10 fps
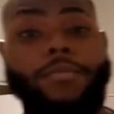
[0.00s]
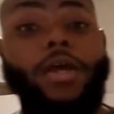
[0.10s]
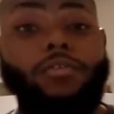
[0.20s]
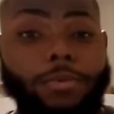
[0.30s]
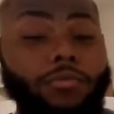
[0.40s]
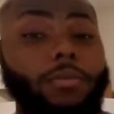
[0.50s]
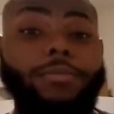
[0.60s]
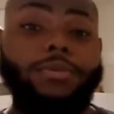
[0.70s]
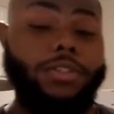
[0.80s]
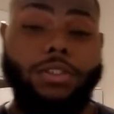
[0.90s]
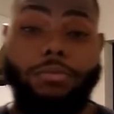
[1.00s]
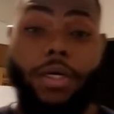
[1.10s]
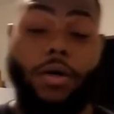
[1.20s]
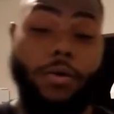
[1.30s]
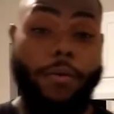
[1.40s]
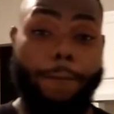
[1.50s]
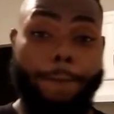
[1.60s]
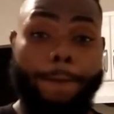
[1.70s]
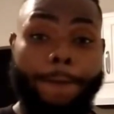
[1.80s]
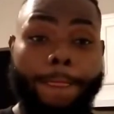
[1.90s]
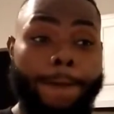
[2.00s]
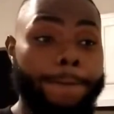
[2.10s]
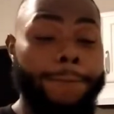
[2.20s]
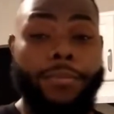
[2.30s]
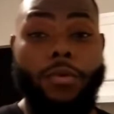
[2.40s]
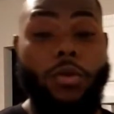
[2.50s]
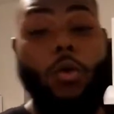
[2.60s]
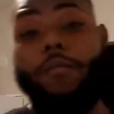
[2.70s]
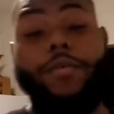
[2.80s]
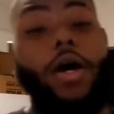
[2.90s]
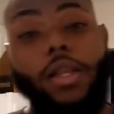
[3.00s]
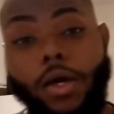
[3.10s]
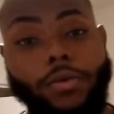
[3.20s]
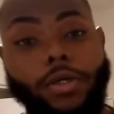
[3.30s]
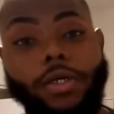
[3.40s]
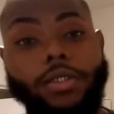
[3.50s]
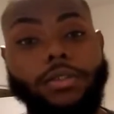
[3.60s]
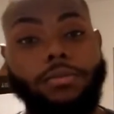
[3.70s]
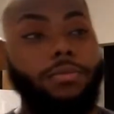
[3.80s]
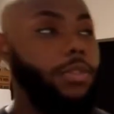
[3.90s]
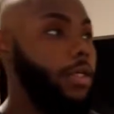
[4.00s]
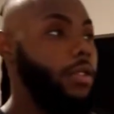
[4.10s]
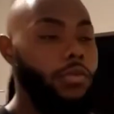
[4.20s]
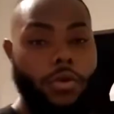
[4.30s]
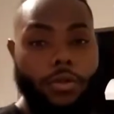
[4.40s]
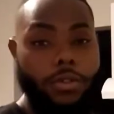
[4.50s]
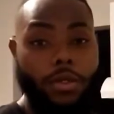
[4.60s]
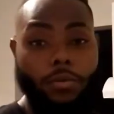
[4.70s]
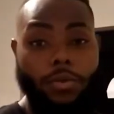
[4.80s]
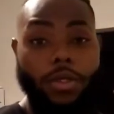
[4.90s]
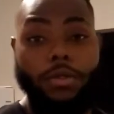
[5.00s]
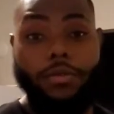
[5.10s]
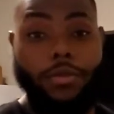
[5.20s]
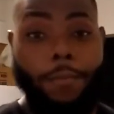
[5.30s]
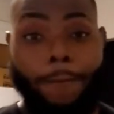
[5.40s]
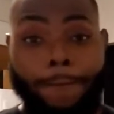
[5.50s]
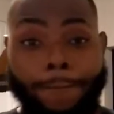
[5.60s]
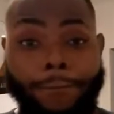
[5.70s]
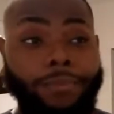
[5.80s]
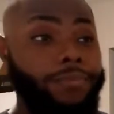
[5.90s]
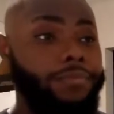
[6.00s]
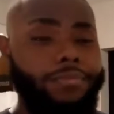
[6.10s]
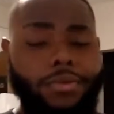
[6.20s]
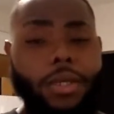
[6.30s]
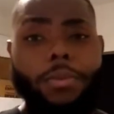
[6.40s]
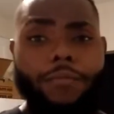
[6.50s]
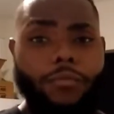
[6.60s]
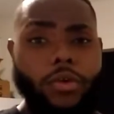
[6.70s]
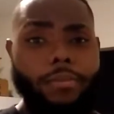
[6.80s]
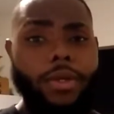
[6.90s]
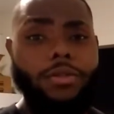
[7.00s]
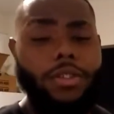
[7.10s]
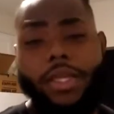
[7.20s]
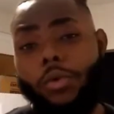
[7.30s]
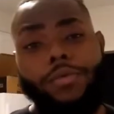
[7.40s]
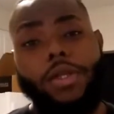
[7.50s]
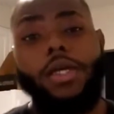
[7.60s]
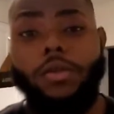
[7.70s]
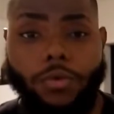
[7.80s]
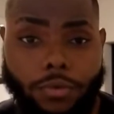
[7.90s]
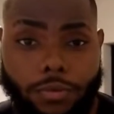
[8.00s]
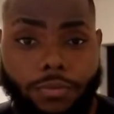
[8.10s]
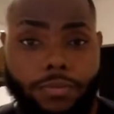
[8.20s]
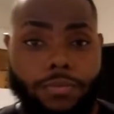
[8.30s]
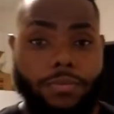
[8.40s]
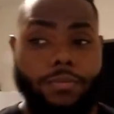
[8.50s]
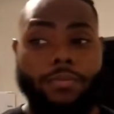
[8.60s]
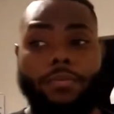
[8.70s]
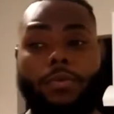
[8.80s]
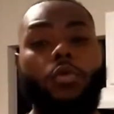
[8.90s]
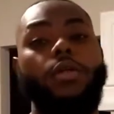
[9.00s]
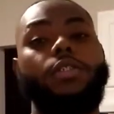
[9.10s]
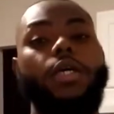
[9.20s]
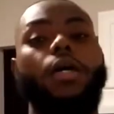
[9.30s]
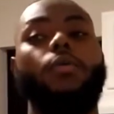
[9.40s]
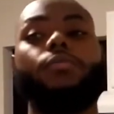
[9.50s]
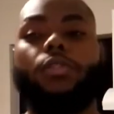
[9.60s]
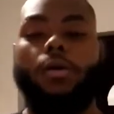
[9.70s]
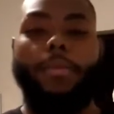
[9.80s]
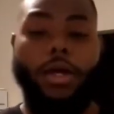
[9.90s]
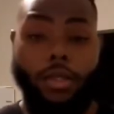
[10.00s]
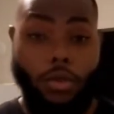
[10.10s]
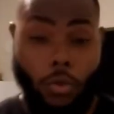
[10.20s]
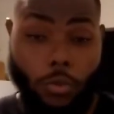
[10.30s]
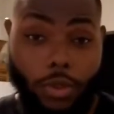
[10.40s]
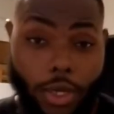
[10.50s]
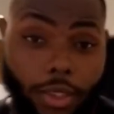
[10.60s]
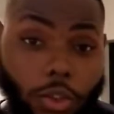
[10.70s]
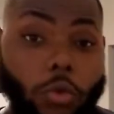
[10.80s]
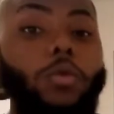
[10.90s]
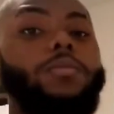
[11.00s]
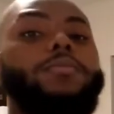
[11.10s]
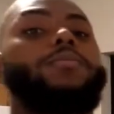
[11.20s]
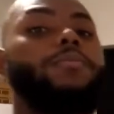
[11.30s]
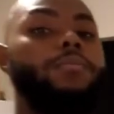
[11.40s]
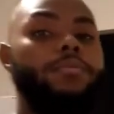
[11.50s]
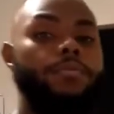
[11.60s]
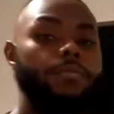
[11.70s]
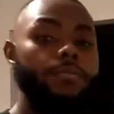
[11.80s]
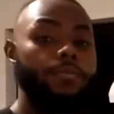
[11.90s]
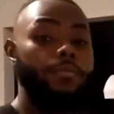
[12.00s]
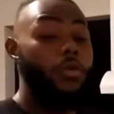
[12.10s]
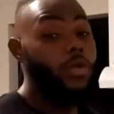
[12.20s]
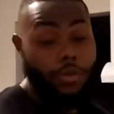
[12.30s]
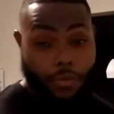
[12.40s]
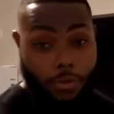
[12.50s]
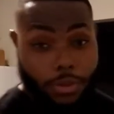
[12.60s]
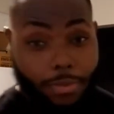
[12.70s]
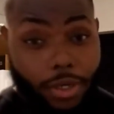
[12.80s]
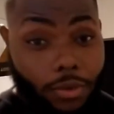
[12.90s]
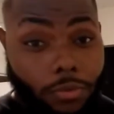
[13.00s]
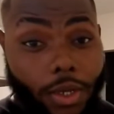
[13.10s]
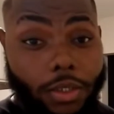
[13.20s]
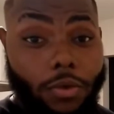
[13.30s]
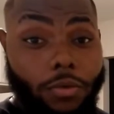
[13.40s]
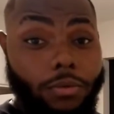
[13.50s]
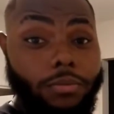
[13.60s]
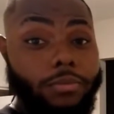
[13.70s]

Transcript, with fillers: It has to be from a position of power. Don't foul out, guys. Taking these girls out of dinner, giving them free meals, and they don't even like you. You can tell if somebody don't like you. You can't tell somebody don't like you.